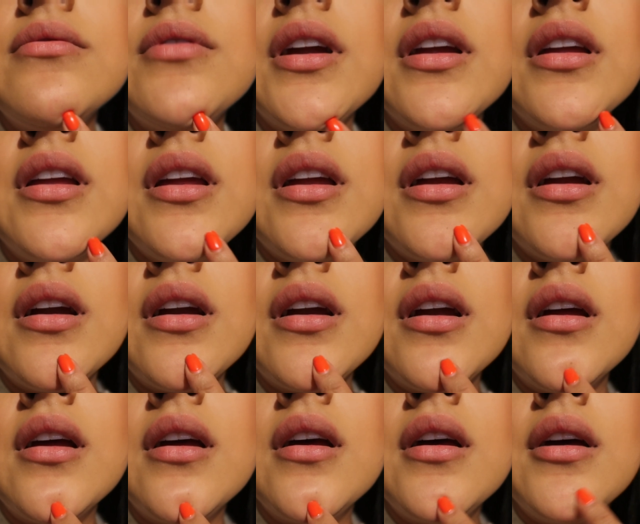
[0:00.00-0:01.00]
right
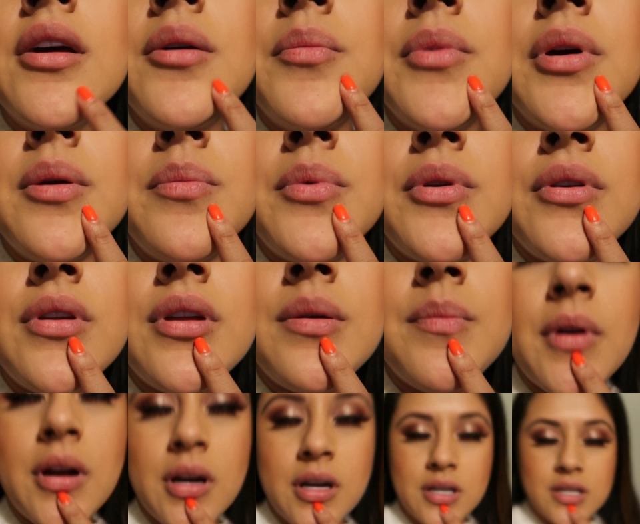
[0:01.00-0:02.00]
here. My beauty
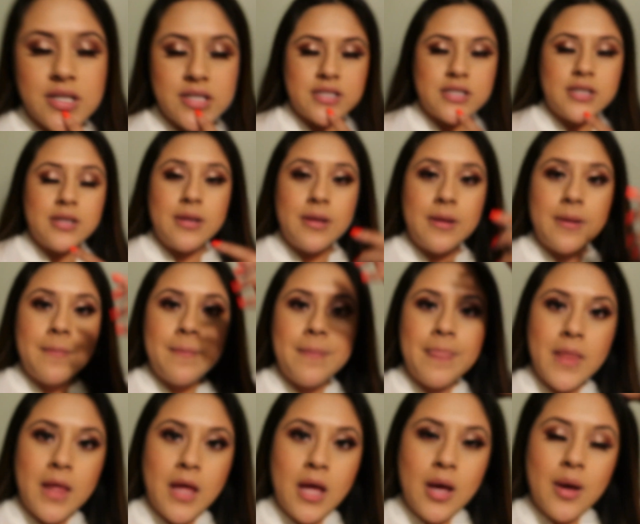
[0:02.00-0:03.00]
marks.
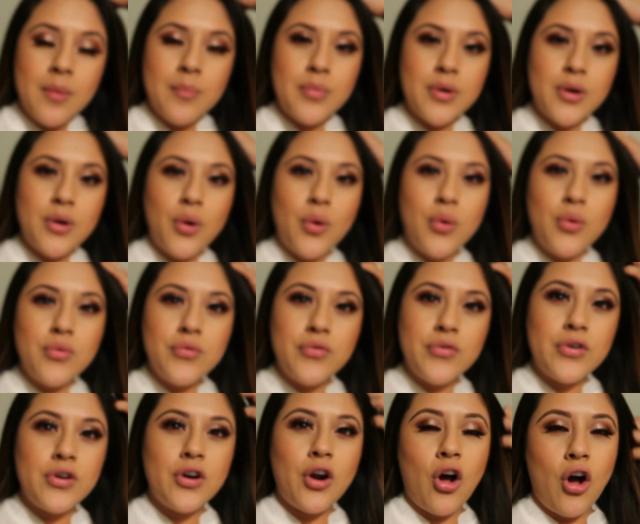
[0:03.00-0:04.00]
But
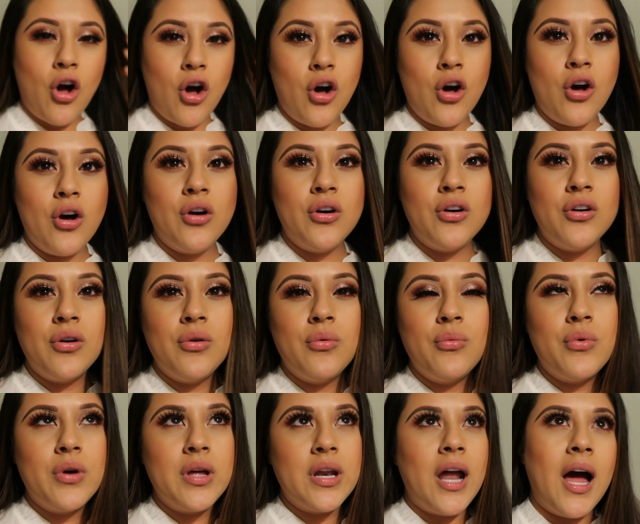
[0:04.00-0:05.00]
overall,
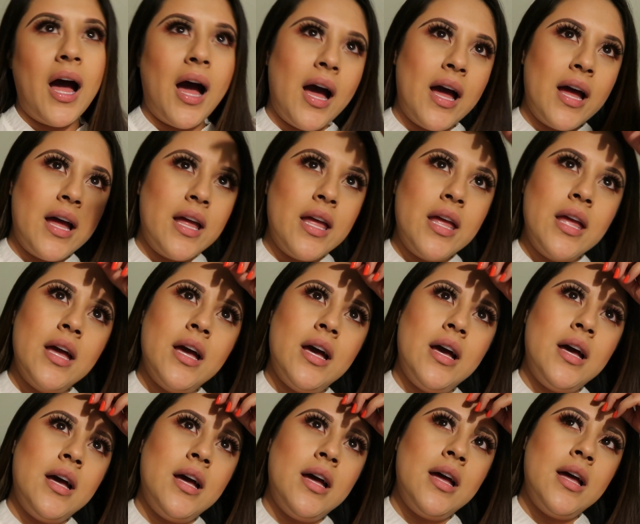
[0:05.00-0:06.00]
would I
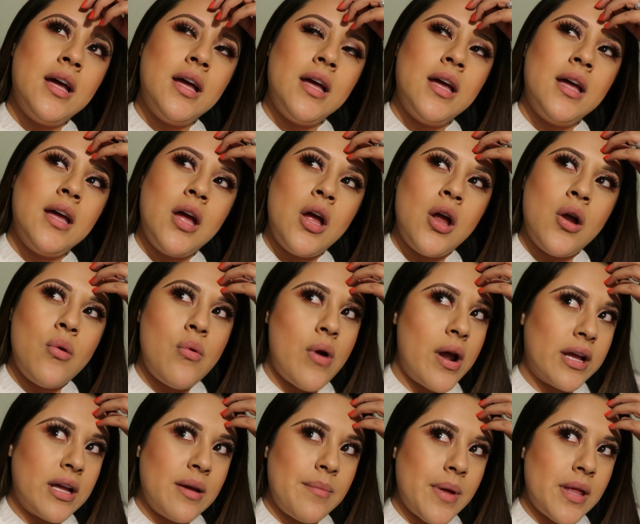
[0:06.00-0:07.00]

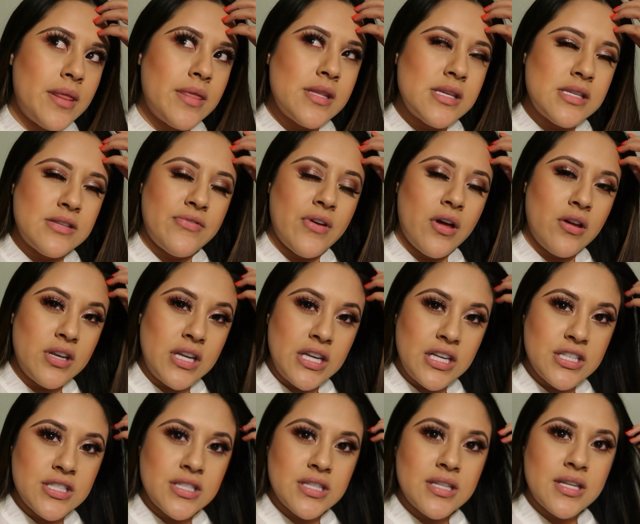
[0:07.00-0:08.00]
recommend this
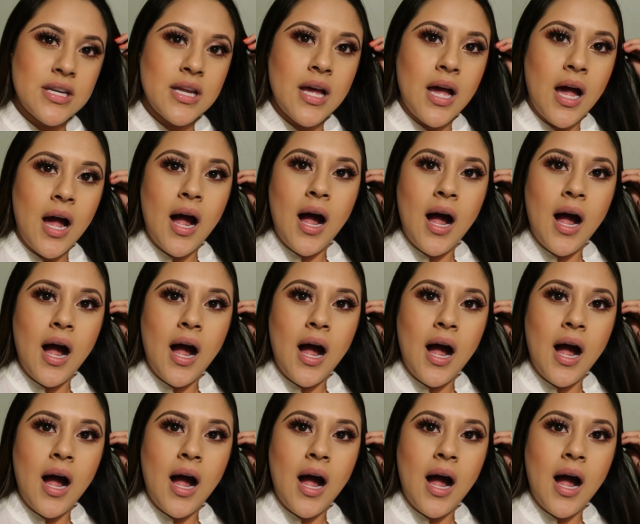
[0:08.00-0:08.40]
foundation?